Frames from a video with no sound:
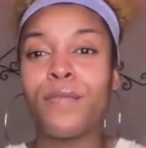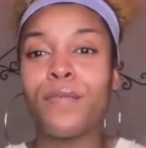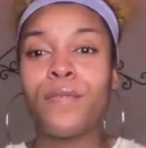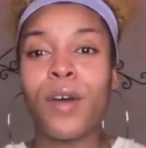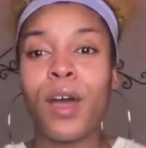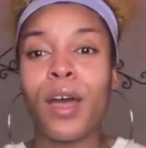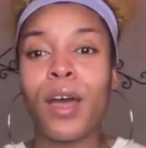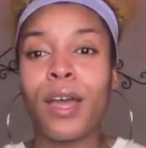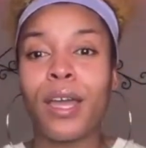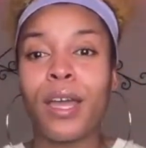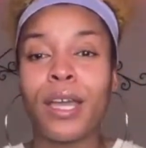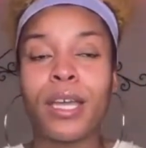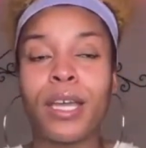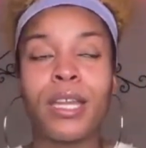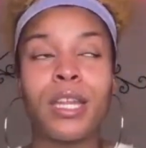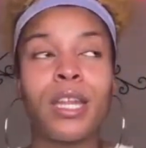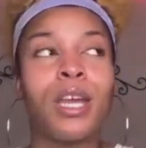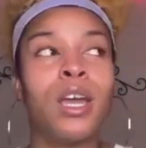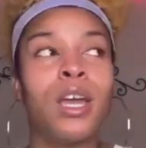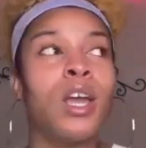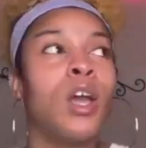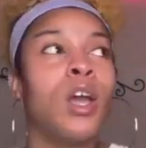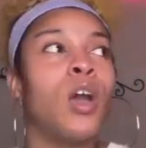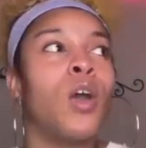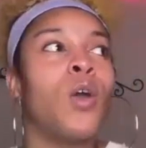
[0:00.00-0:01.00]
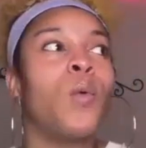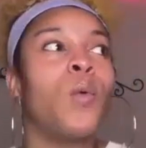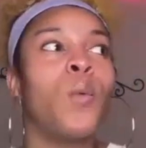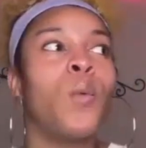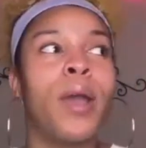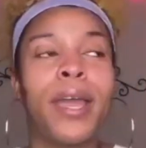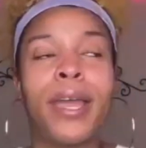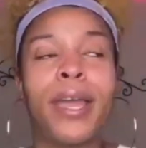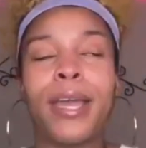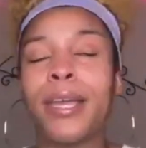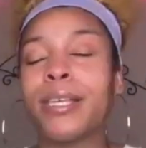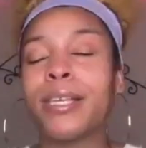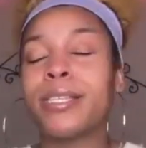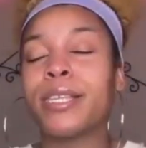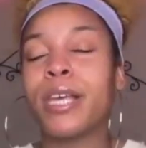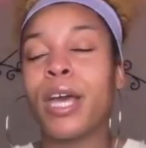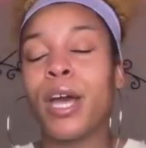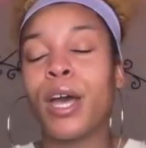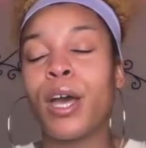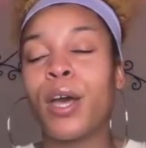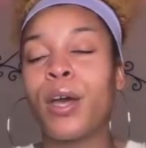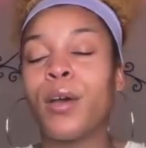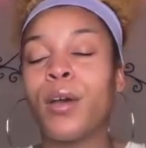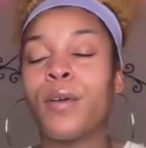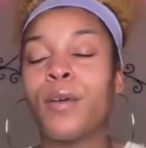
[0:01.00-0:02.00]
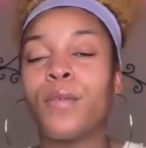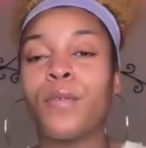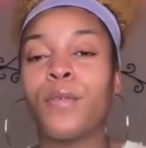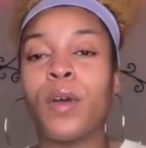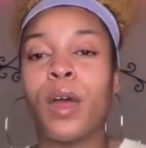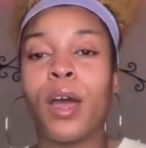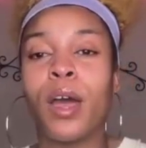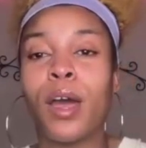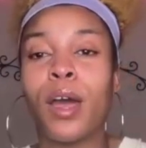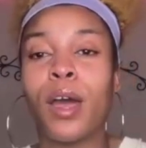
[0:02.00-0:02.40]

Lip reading: fun ways of